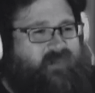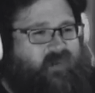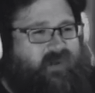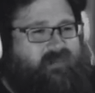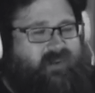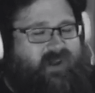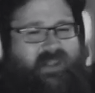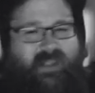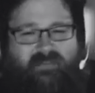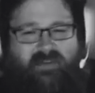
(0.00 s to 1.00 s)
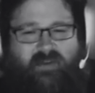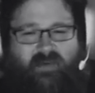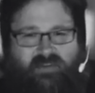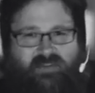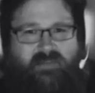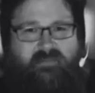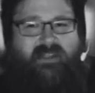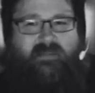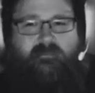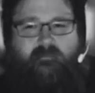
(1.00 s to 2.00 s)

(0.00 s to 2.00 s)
when I'm talking, even though I shouldn't be.